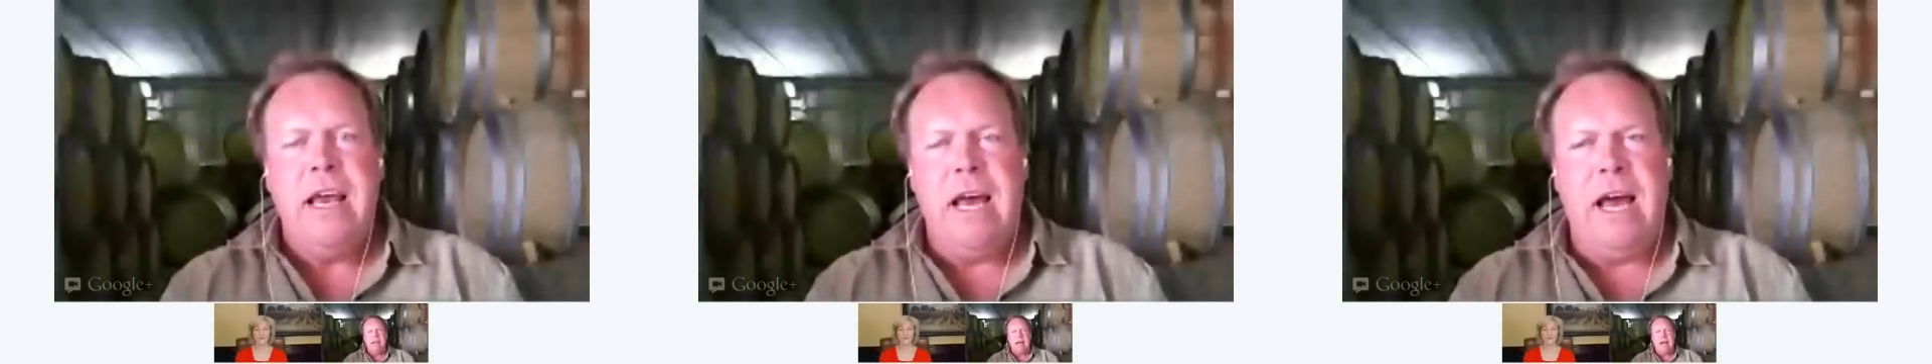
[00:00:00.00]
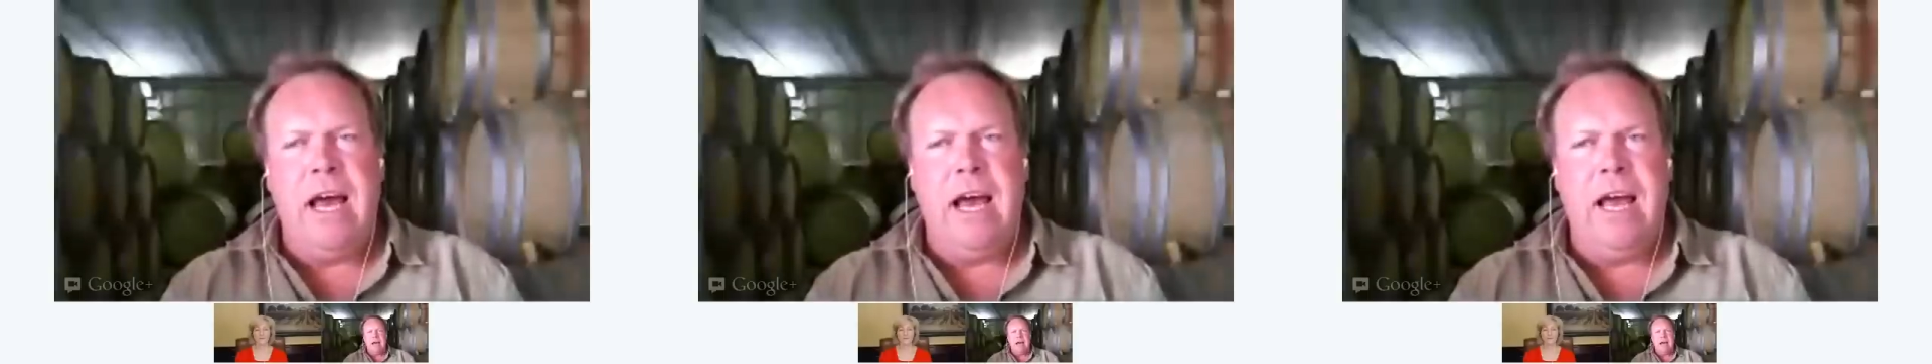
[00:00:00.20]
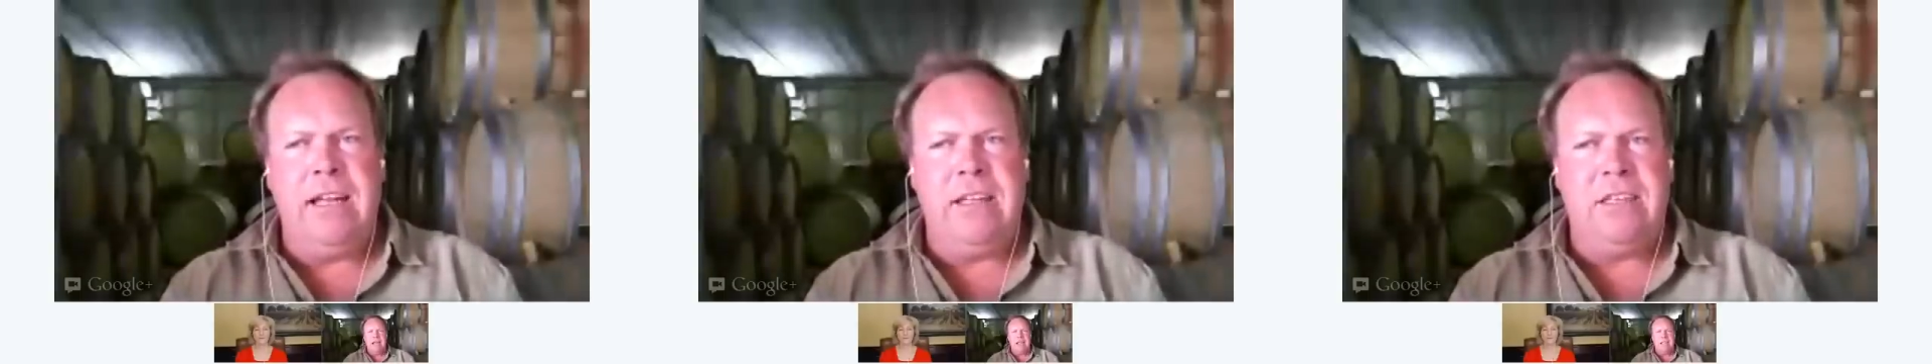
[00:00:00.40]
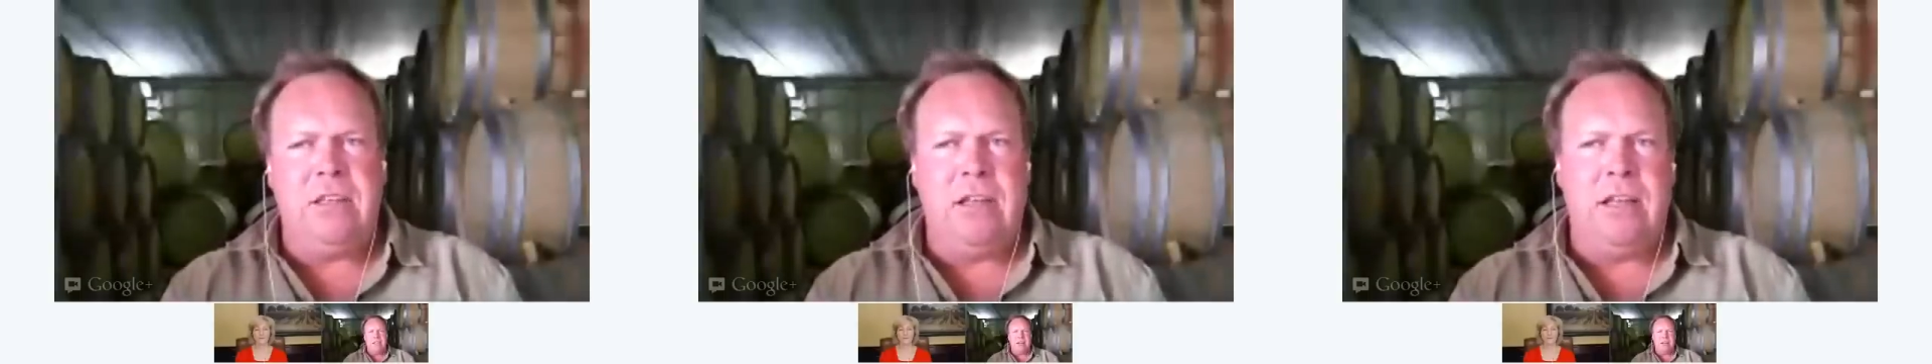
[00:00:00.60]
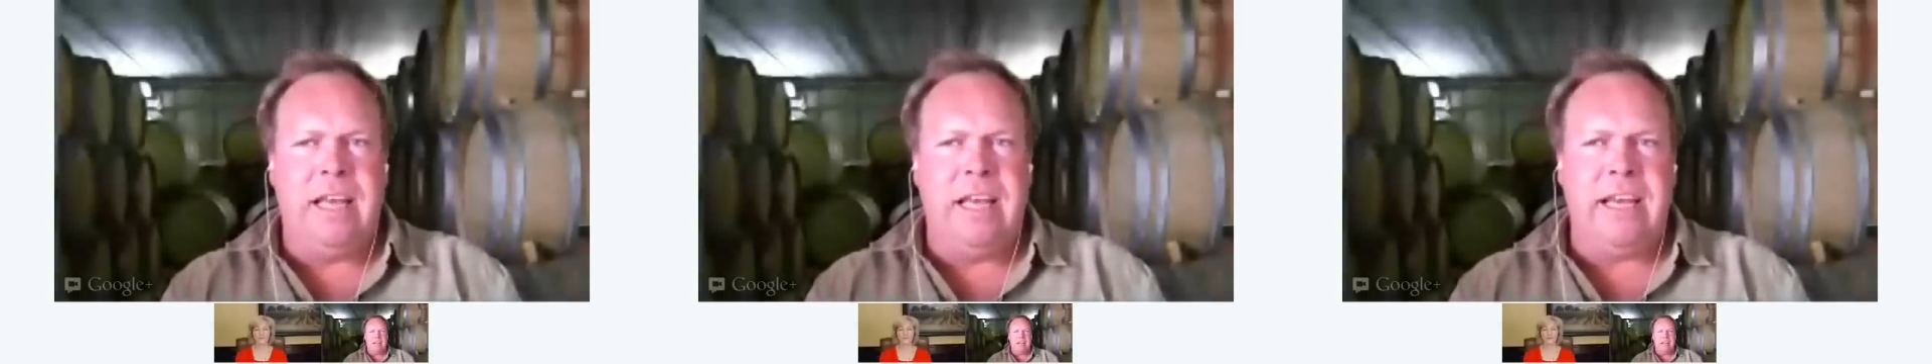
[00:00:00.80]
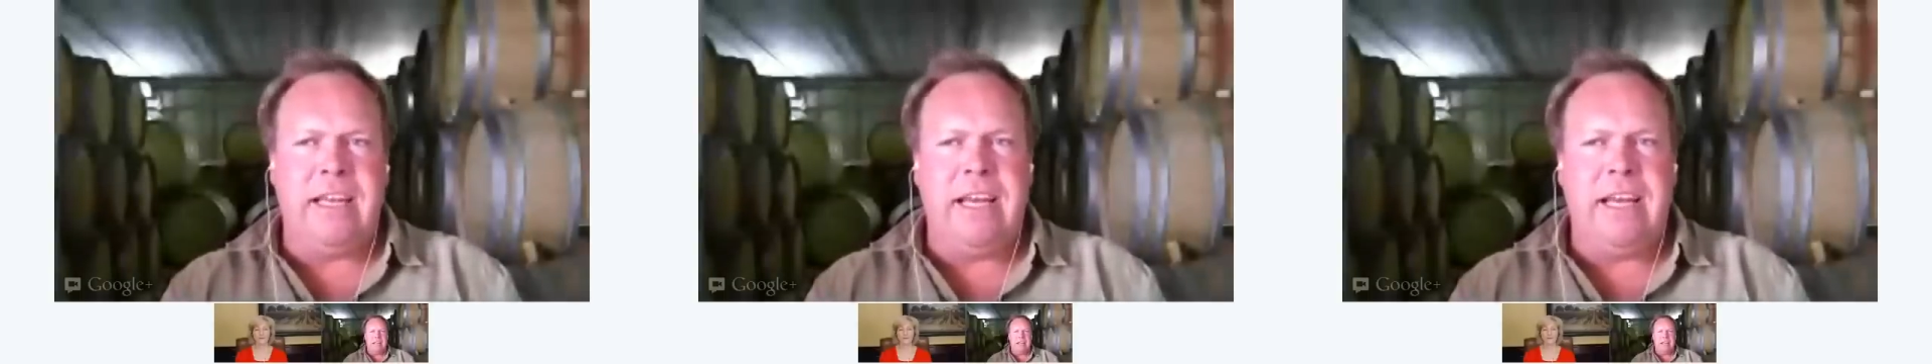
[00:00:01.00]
uh, until the late